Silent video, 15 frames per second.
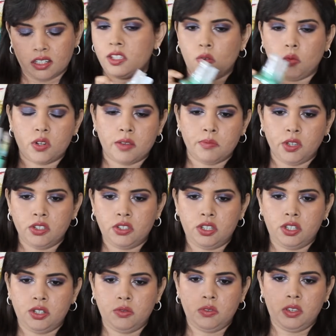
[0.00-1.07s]
So what I'm going to
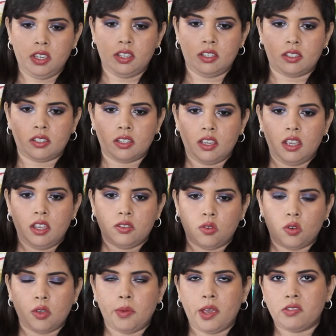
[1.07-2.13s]
do is
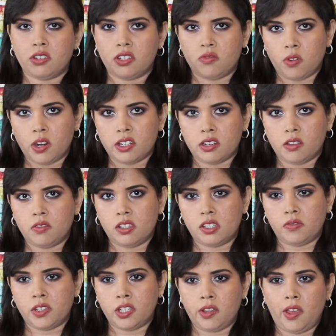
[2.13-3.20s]
talk about it right now in
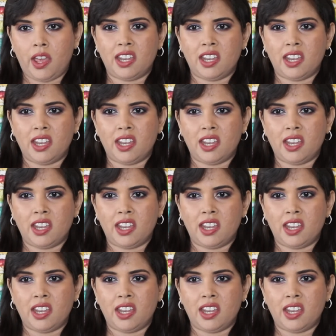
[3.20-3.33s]
this video,